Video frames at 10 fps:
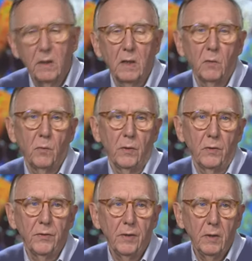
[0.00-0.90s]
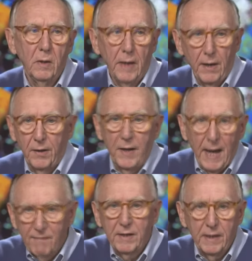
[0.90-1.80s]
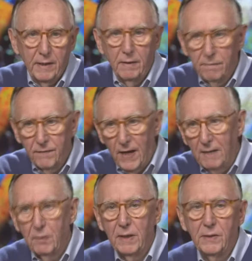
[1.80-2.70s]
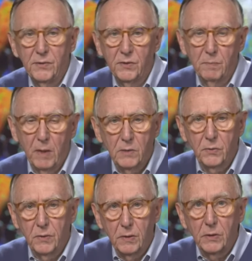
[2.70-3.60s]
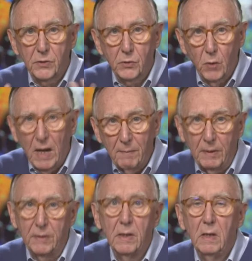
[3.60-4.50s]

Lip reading: our world, how to navigate and find places, but also to describe it